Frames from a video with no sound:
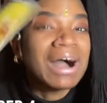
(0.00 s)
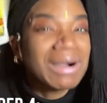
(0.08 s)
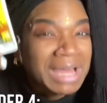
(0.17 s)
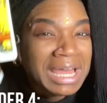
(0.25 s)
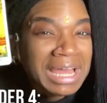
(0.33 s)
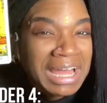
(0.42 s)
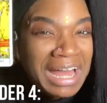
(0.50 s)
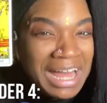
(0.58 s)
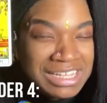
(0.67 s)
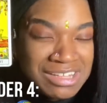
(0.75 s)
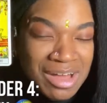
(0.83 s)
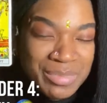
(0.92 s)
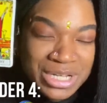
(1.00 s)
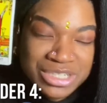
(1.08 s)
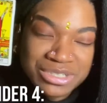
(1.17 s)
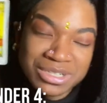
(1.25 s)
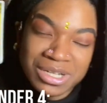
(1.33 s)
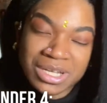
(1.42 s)
Okay, I saw a
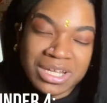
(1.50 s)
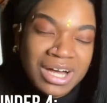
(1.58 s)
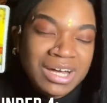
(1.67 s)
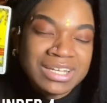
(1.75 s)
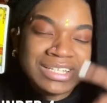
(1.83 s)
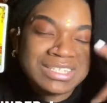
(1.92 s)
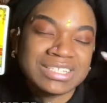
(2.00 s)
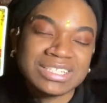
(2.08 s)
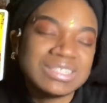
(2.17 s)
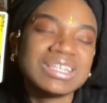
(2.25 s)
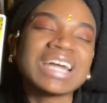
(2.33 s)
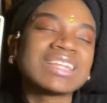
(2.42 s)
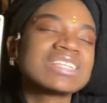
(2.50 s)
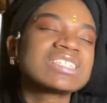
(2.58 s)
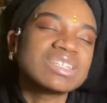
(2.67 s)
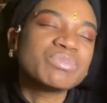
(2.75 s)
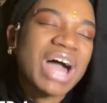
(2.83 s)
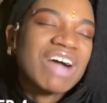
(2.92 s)
picture earlier, y'all, and this is
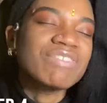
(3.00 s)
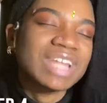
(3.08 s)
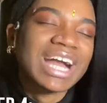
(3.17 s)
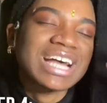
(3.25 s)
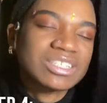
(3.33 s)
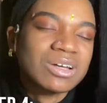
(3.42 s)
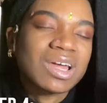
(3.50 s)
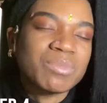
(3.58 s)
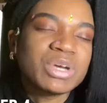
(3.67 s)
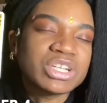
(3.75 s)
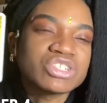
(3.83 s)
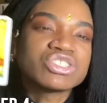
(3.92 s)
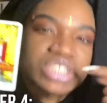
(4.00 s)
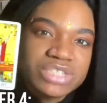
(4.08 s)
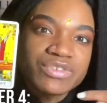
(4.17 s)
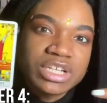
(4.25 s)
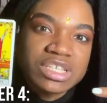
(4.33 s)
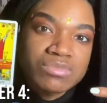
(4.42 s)
the I feel like I saw that picture
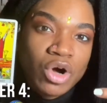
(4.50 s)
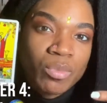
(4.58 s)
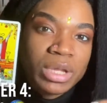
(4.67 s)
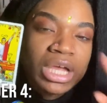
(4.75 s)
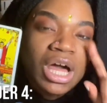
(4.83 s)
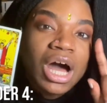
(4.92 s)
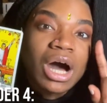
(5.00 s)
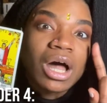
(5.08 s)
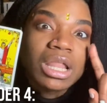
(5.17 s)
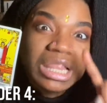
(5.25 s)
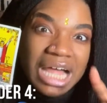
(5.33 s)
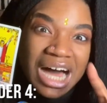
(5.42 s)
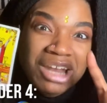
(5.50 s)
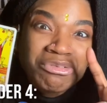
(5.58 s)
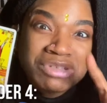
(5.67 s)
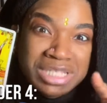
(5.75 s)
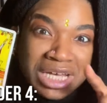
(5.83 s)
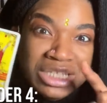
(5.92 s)
just for this moment. A lot of
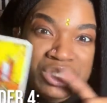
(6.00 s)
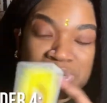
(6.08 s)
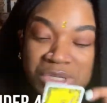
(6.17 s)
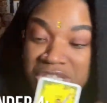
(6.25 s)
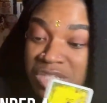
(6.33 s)
sex toys.